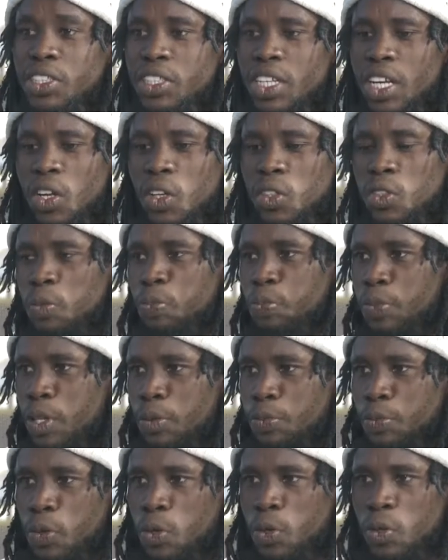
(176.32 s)
a lot of
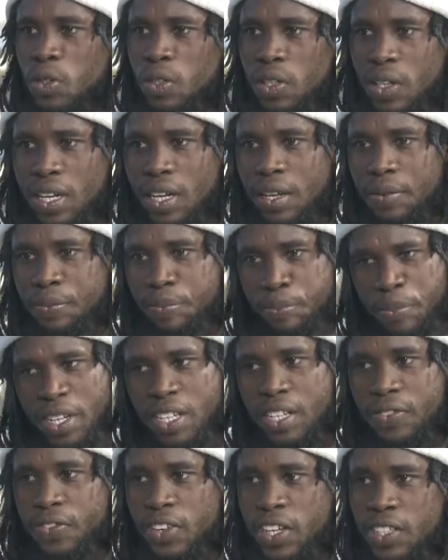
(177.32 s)
people, many
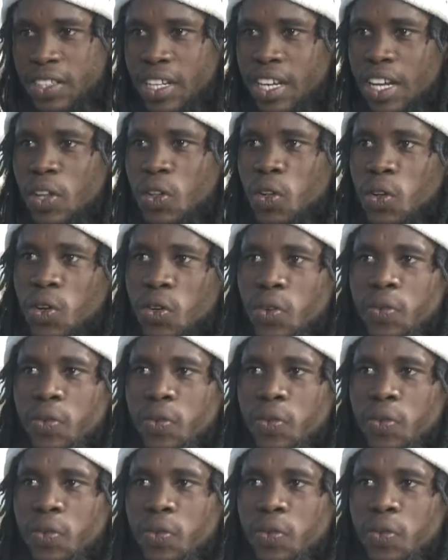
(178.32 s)
friends that I know.